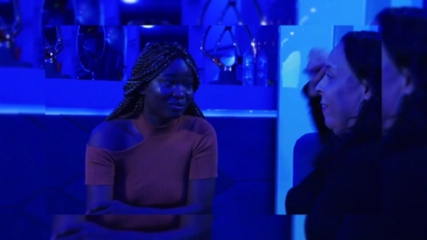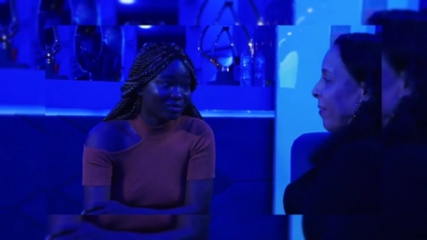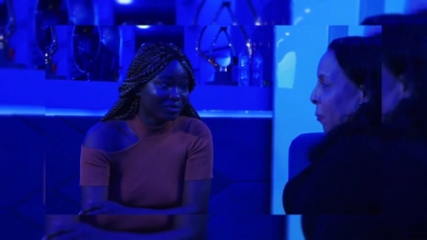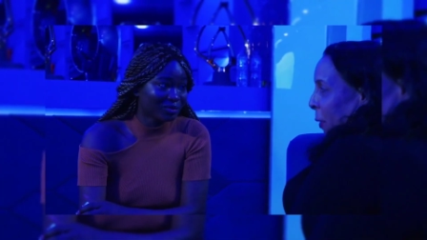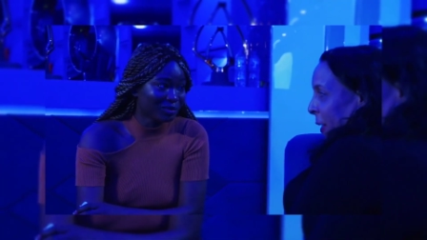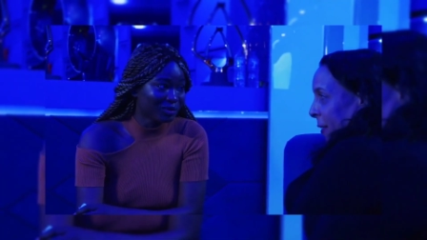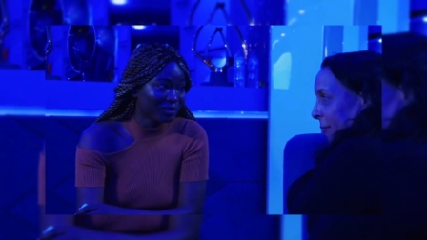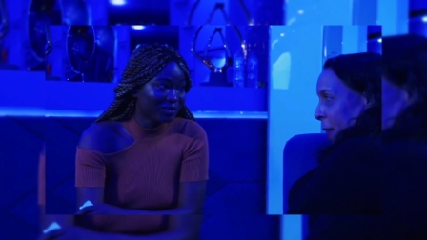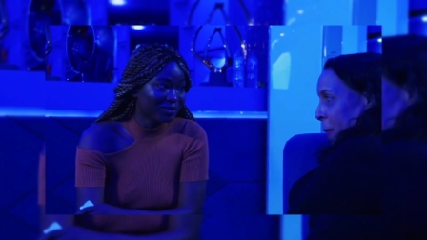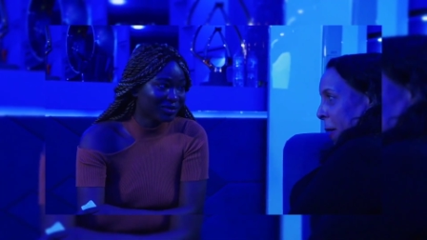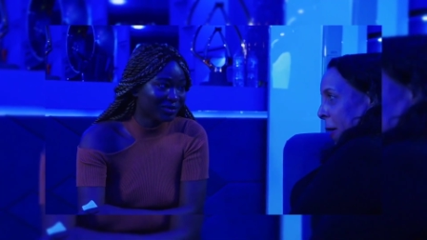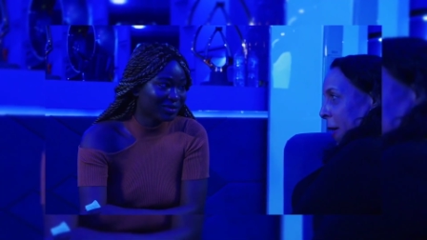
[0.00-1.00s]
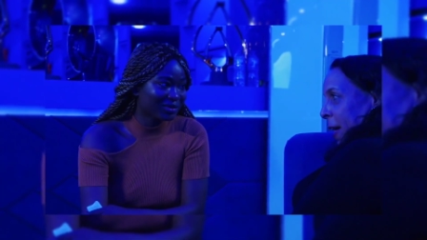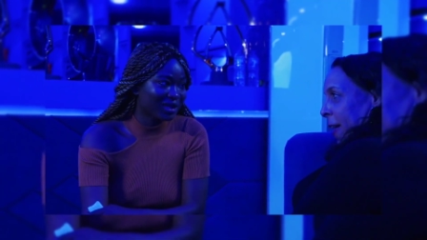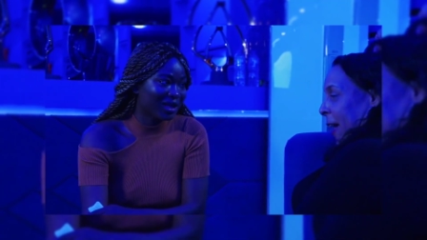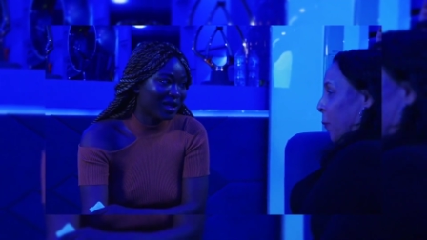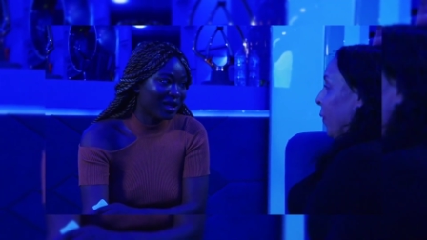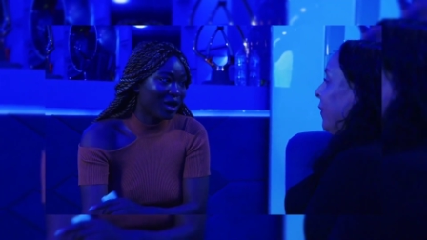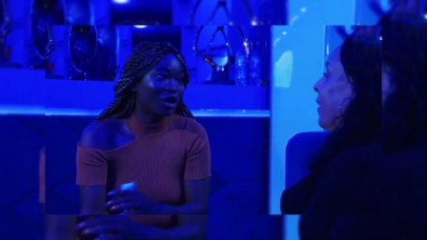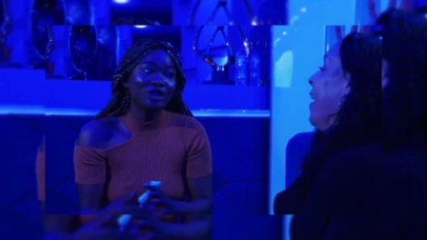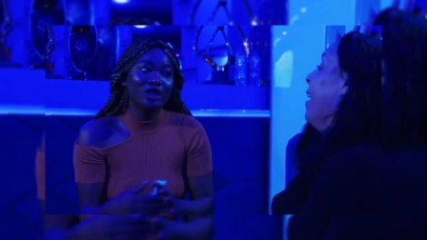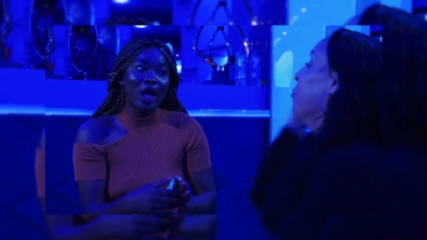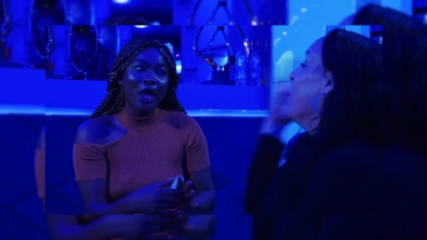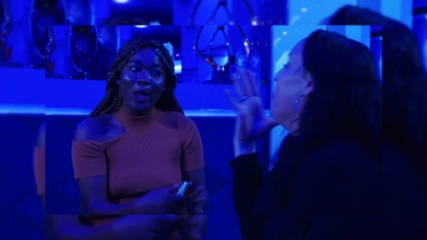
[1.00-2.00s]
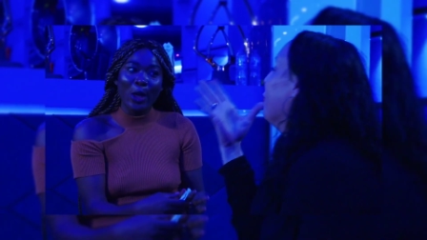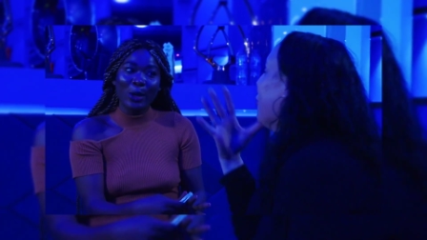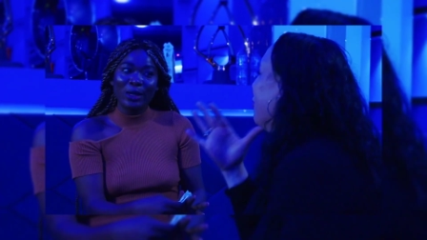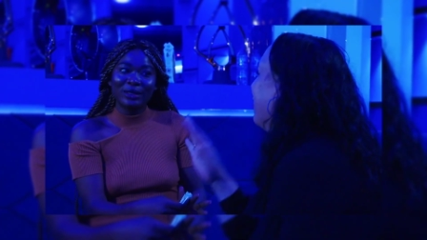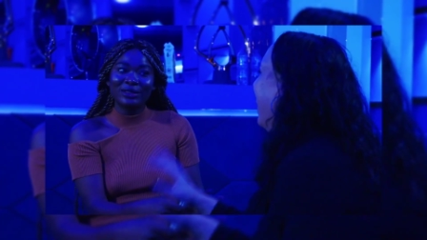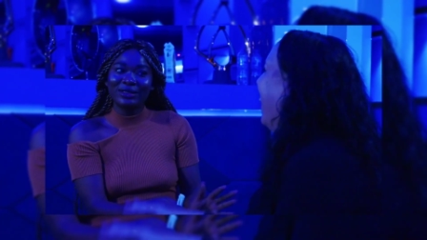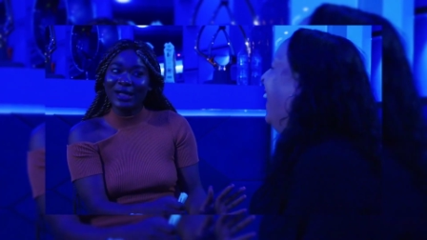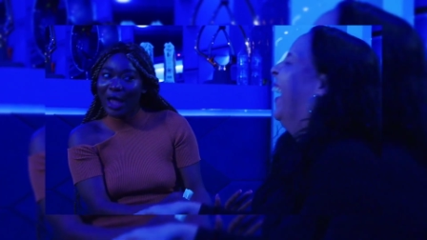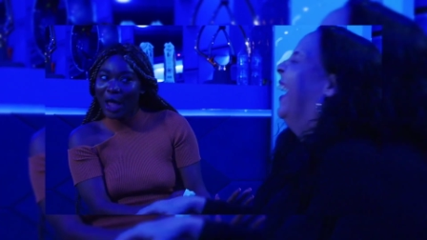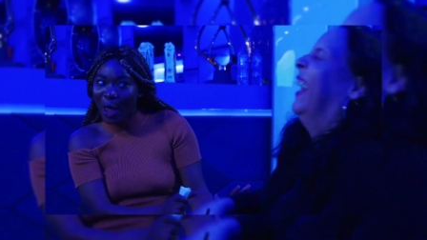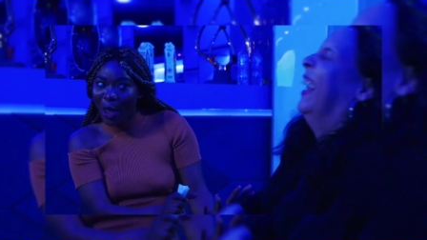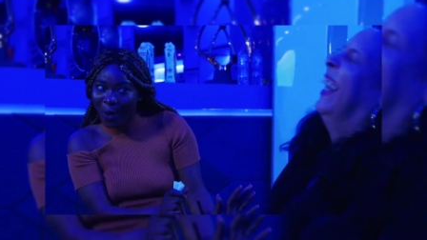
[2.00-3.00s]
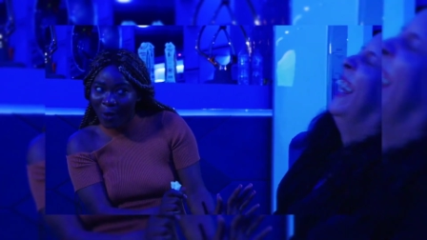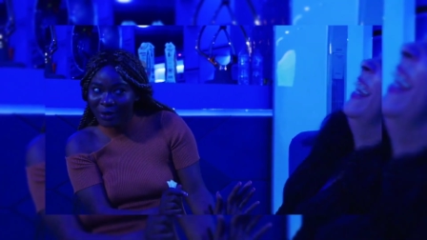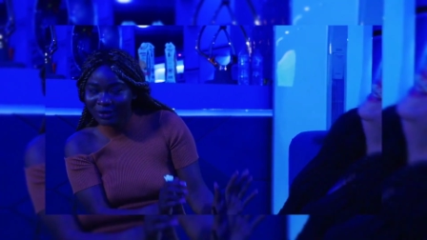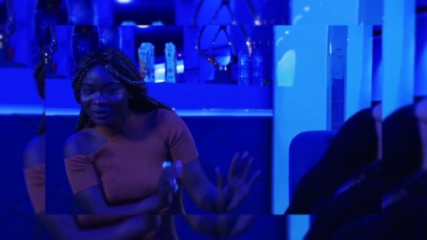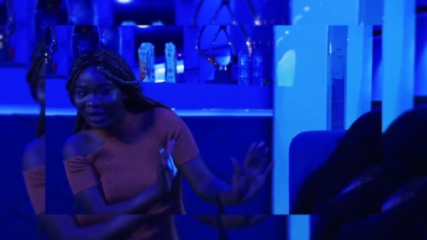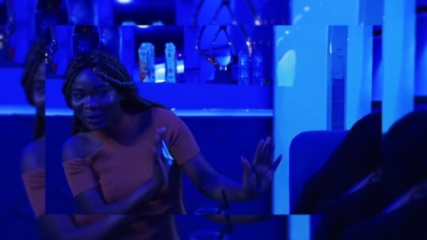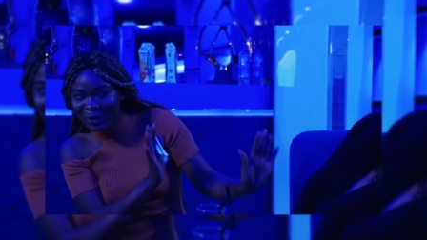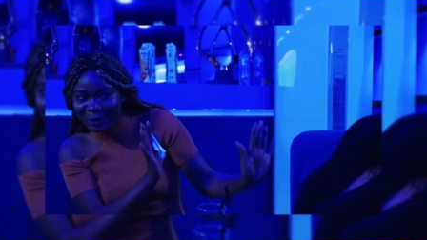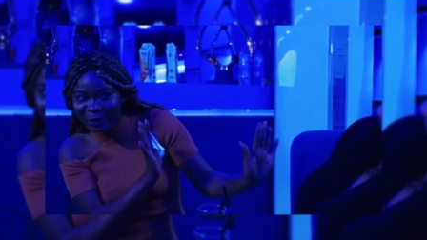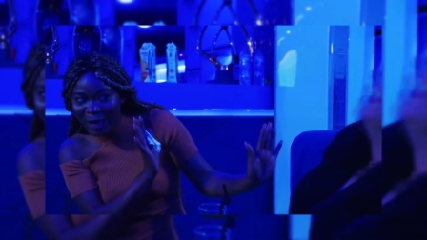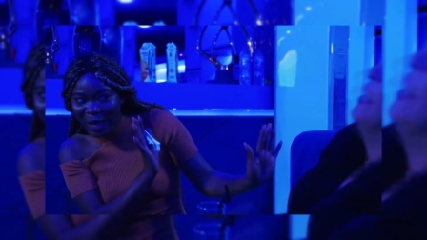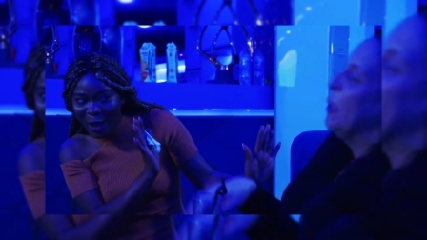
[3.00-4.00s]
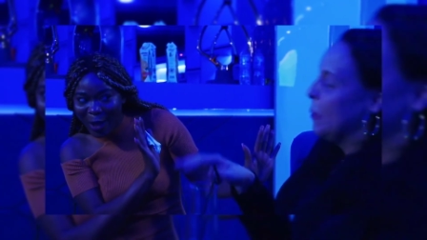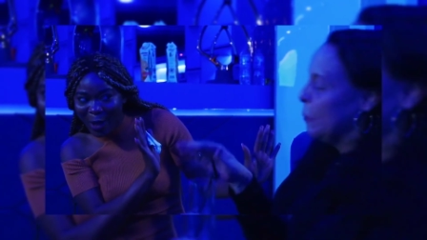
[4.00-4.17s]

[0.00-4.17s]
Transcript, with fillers: is this the one he's gonna marry? Like, what? Oh, that's no, what was... Oh, no, no, no,